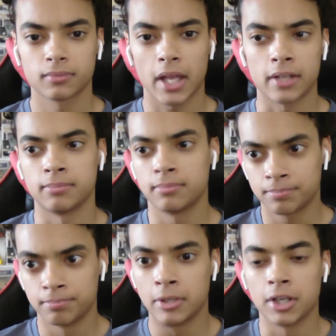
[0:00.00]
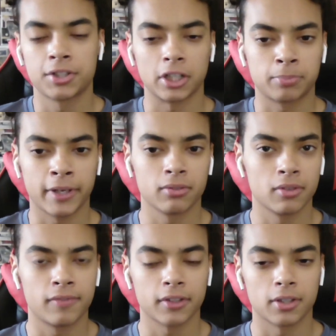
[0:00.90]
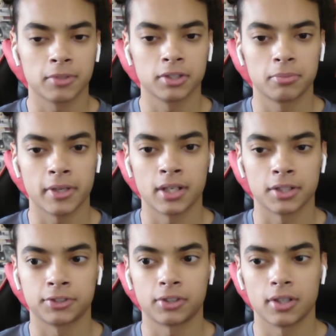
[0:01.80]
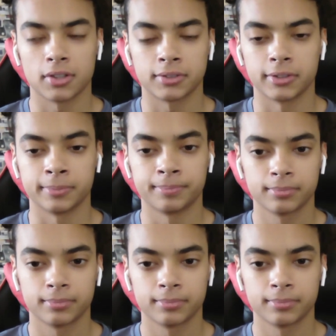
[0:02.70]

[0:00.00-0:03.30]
And gunshots probably don't affect them because they're made out of straw. So,